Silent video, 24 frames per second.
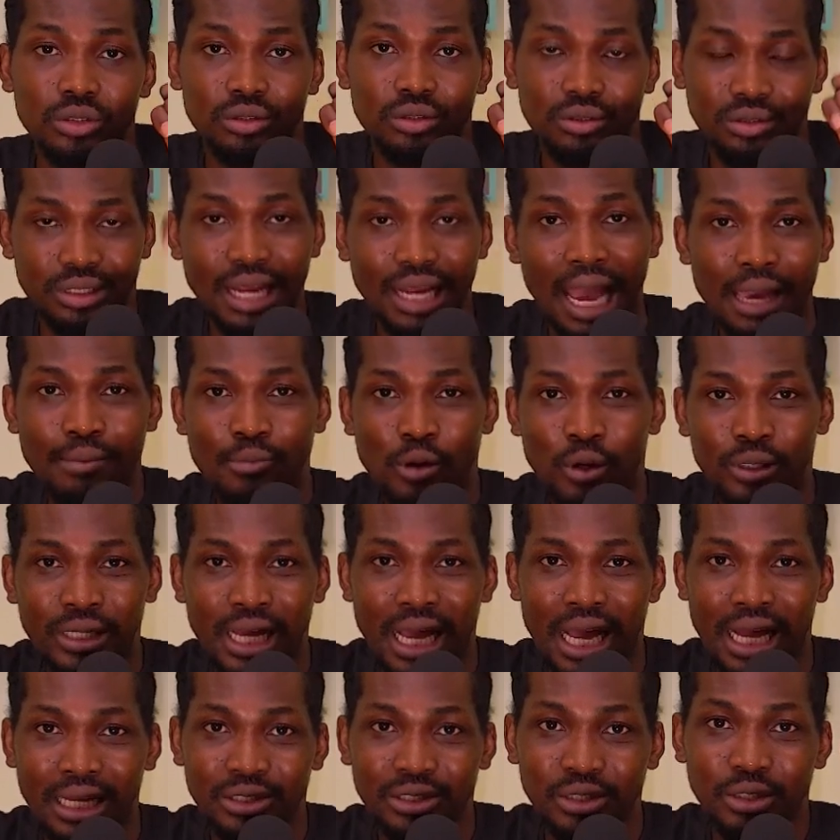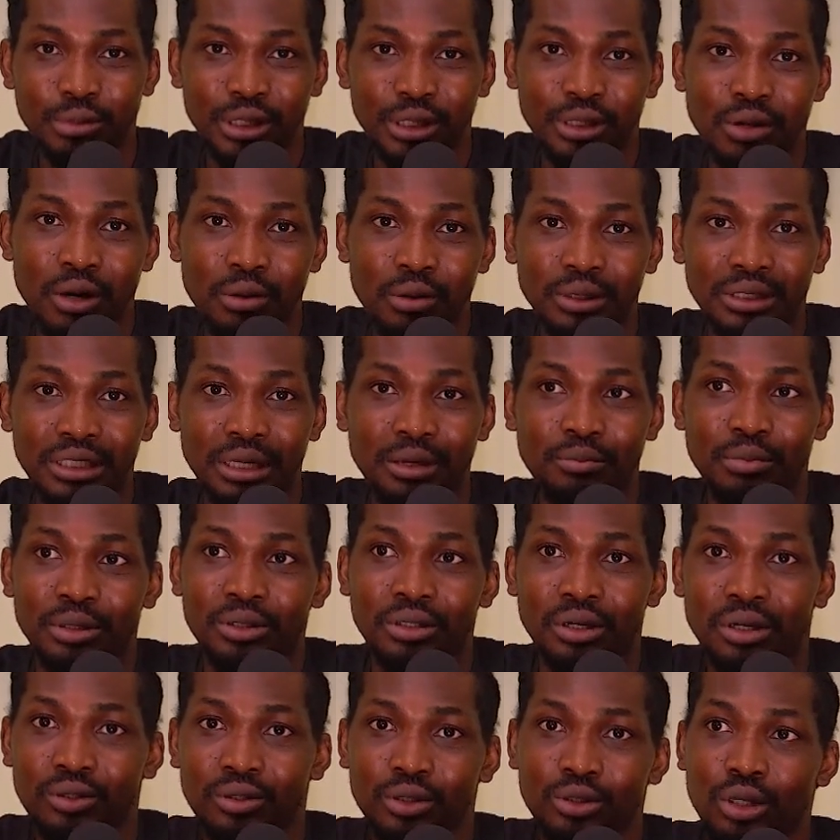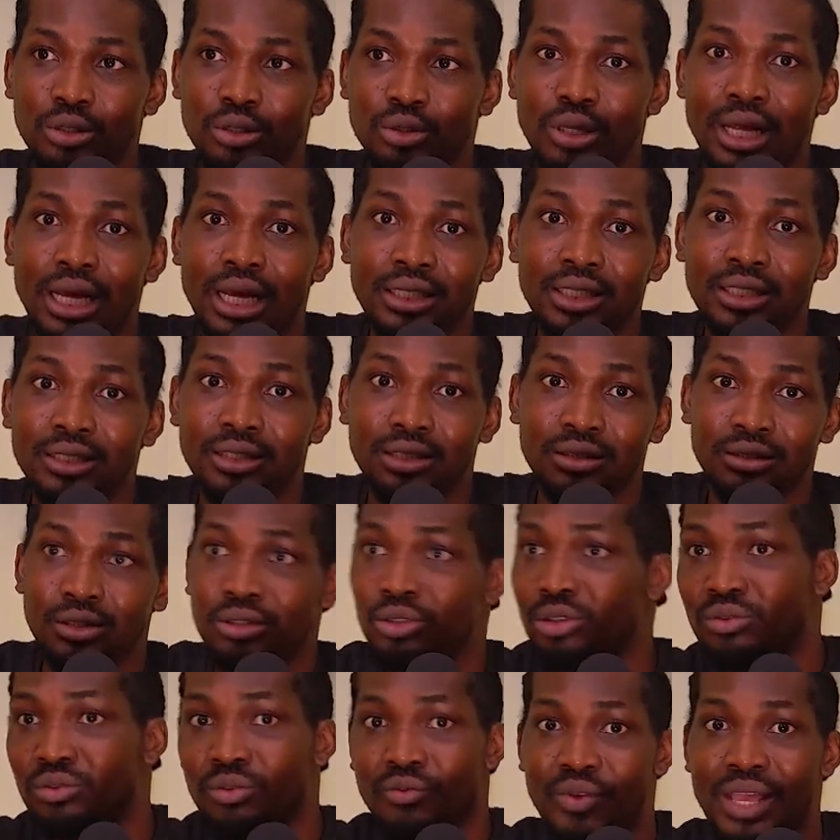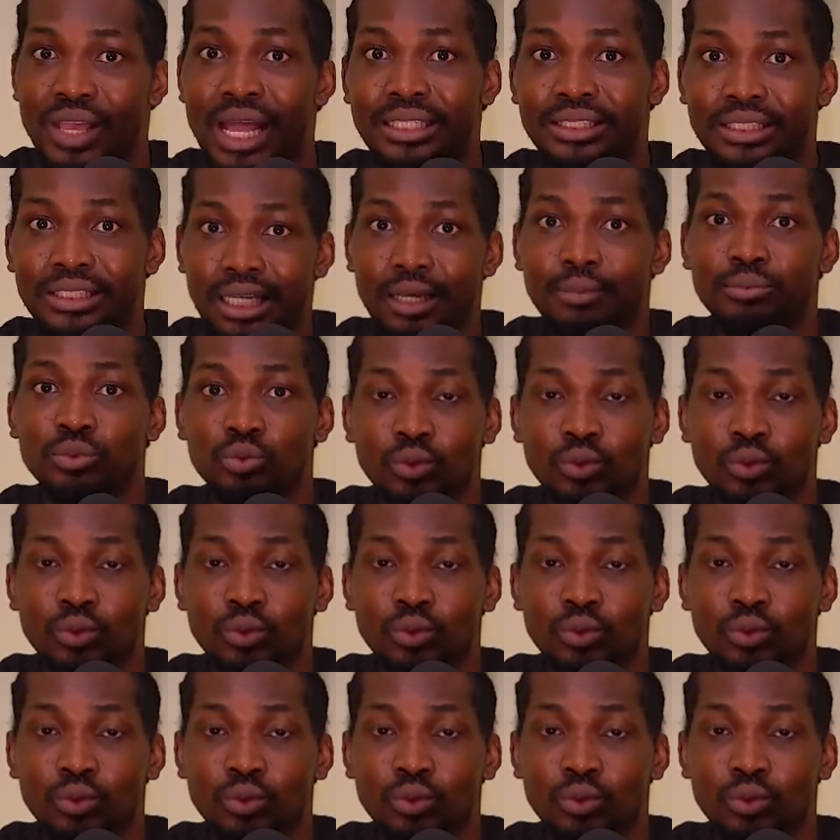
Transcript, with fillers: Diamond hands. Nobody want to say Bitcoin go just do like this in fiat terms.